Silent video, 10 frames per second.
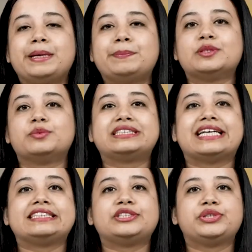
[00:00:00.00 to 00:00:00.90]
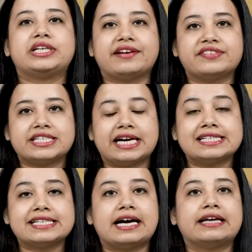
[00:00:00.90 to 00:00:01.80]
People with sedentary
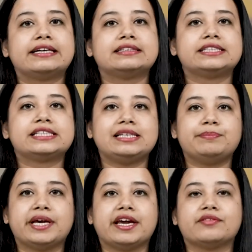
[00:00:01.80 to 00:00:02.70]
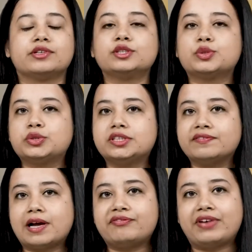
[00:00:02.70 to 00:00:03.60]
lifestyles and unhealthy sleep behaviors could
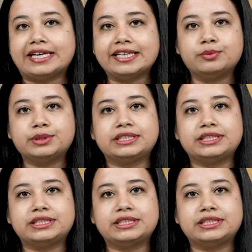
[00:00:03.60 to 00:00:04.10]
develop fatty liver